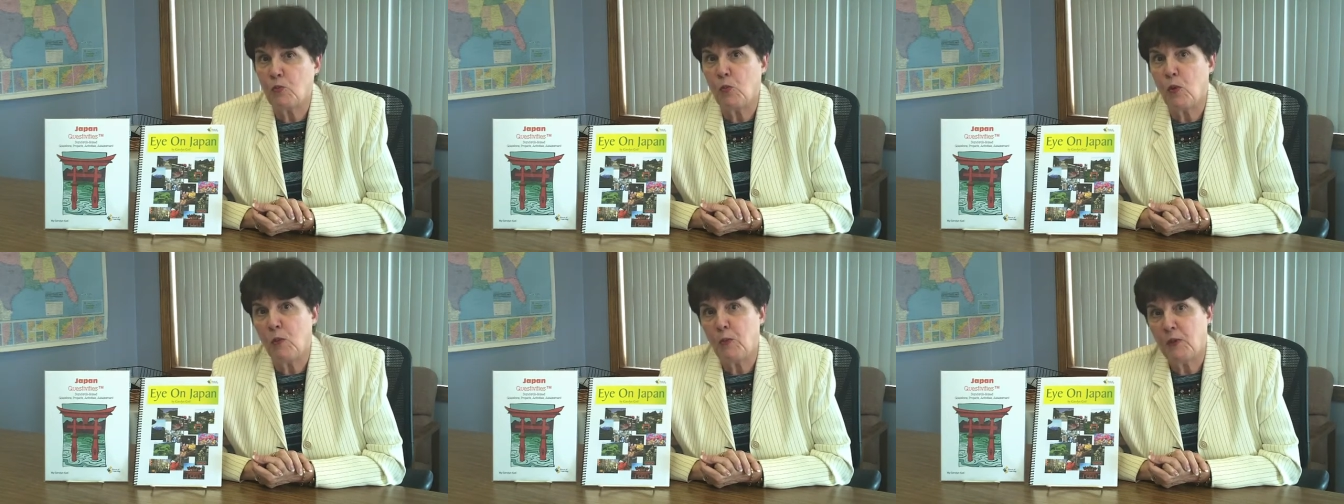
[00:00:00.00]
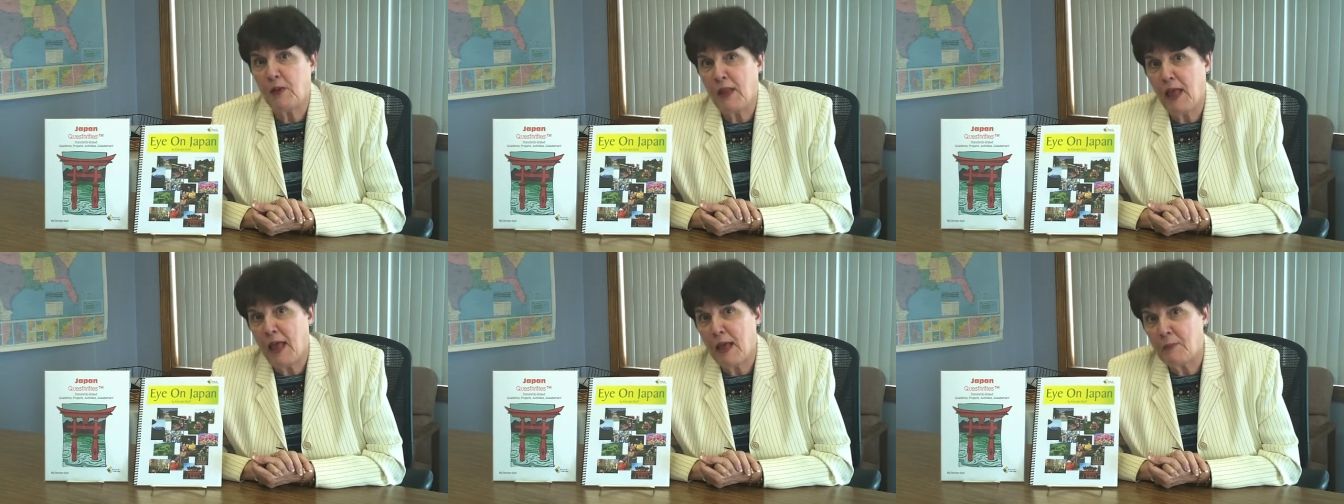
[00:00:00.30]
what
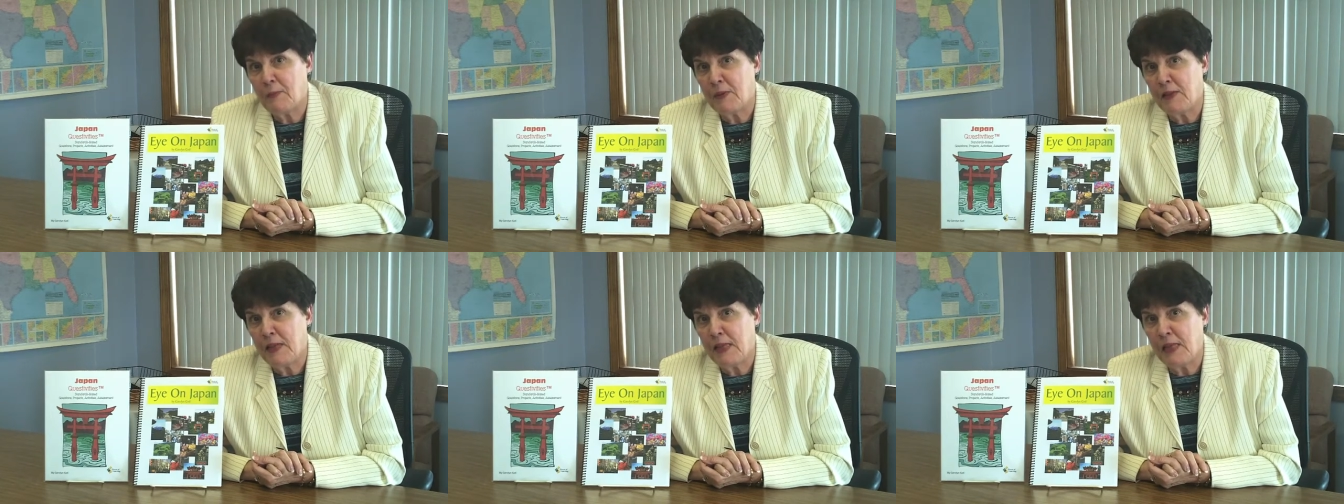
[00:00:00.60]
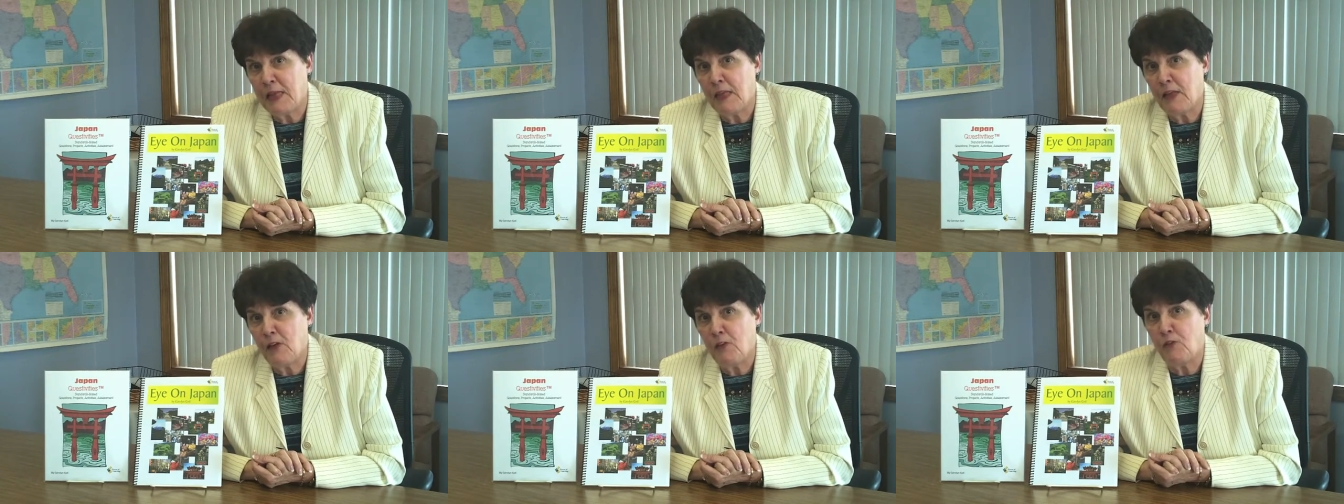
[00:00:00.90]
would happen
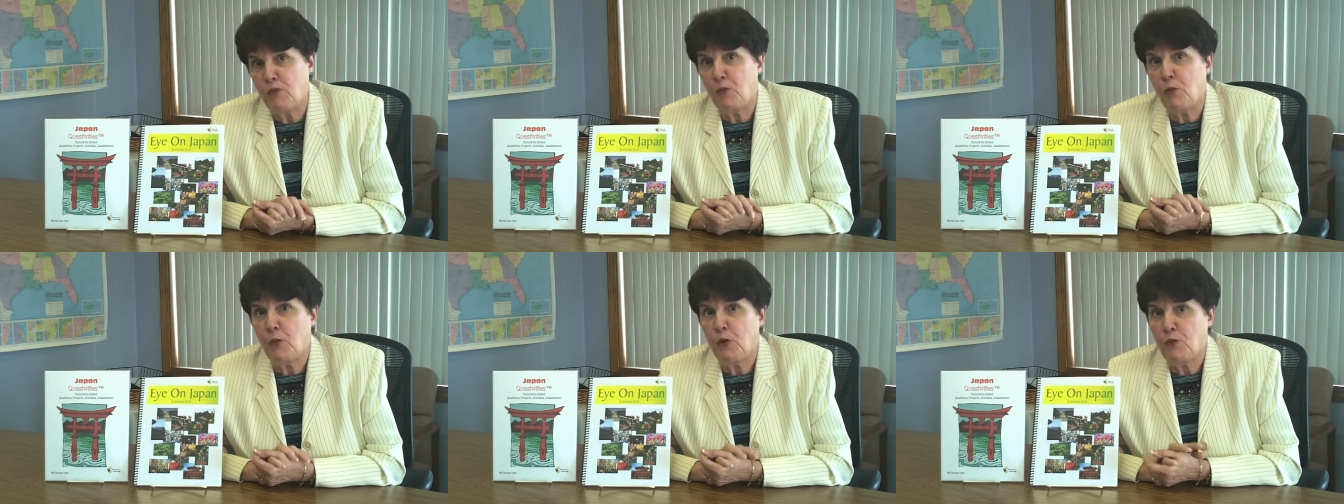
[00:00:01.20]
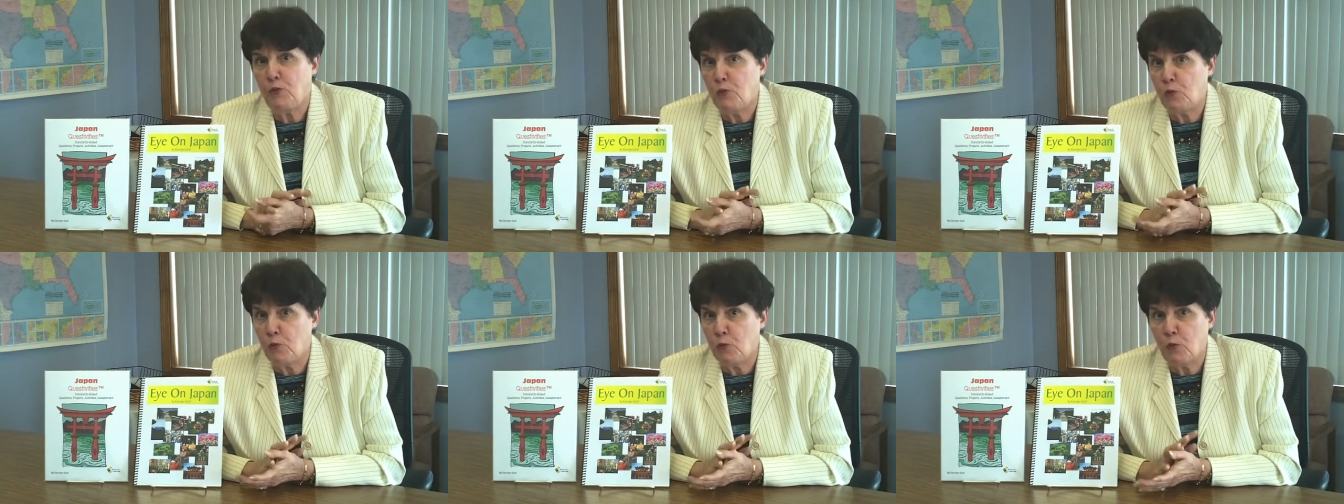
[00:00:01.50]
if,
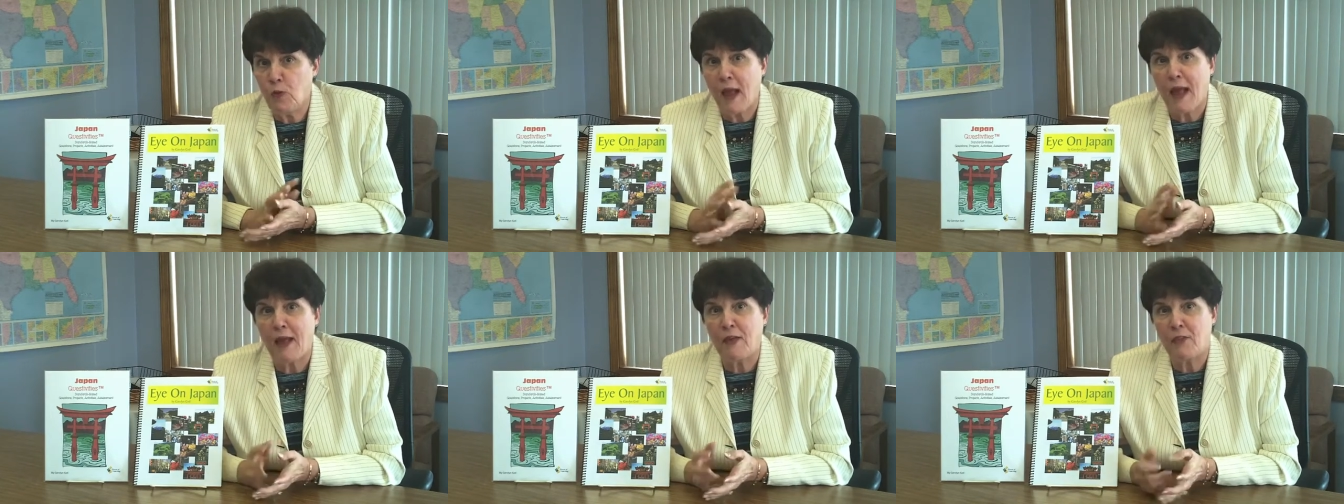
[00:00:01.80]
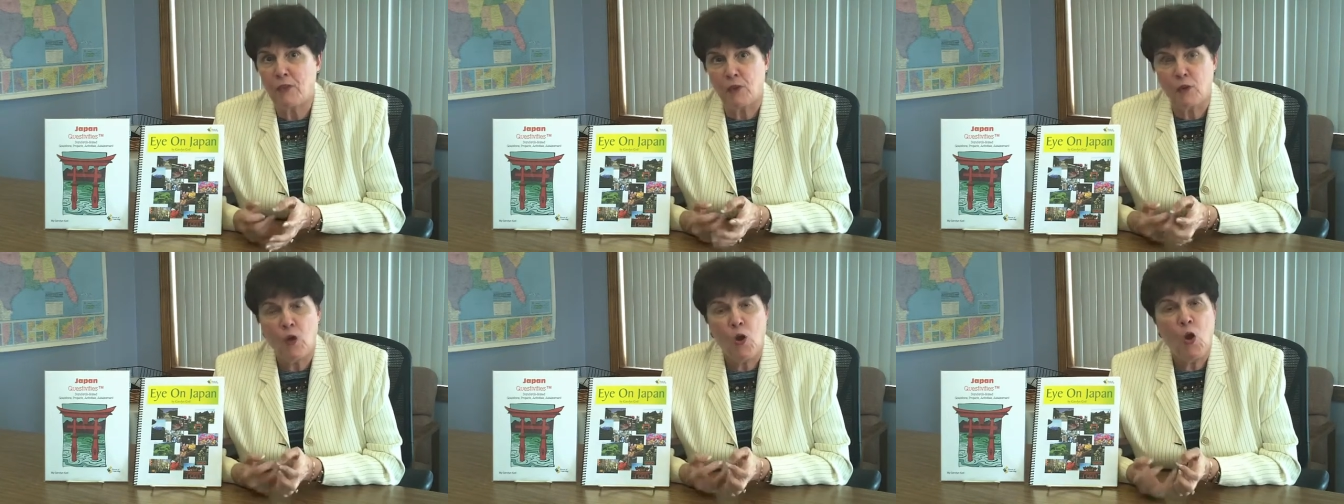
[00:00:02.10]
would you
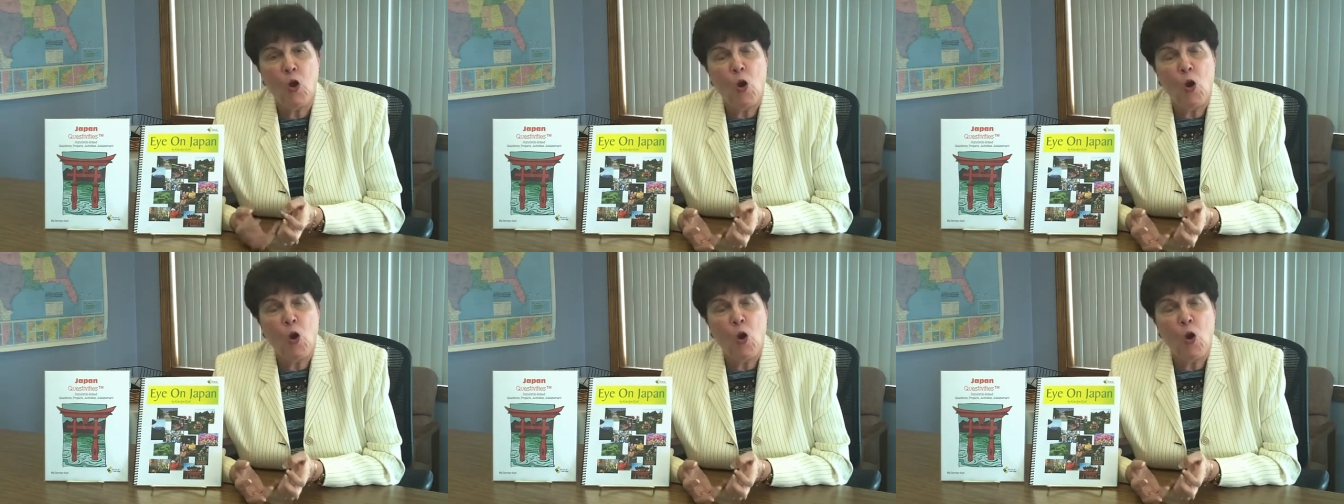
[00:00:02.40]
rather,